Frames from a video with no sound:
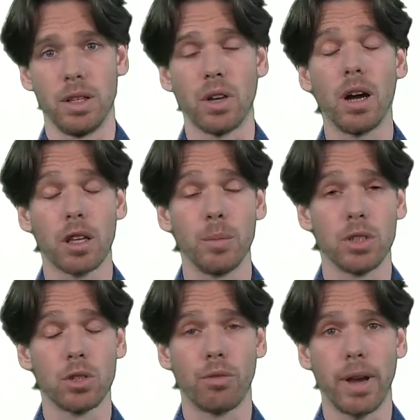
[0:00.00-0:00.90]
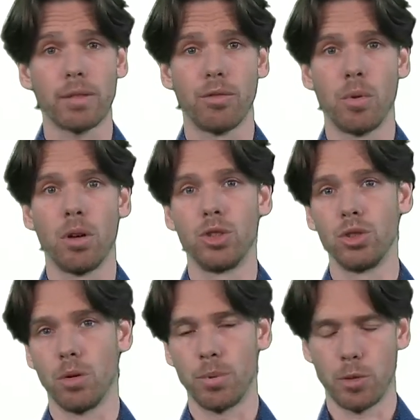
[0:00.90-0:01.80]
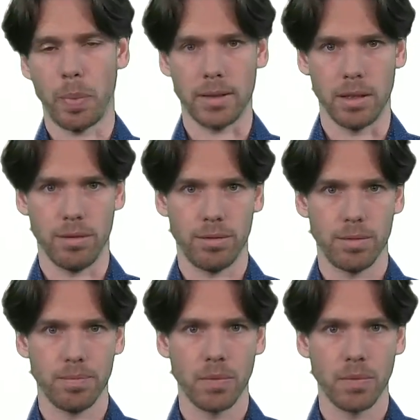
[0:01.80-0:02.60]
argument is correct from a logical perspective.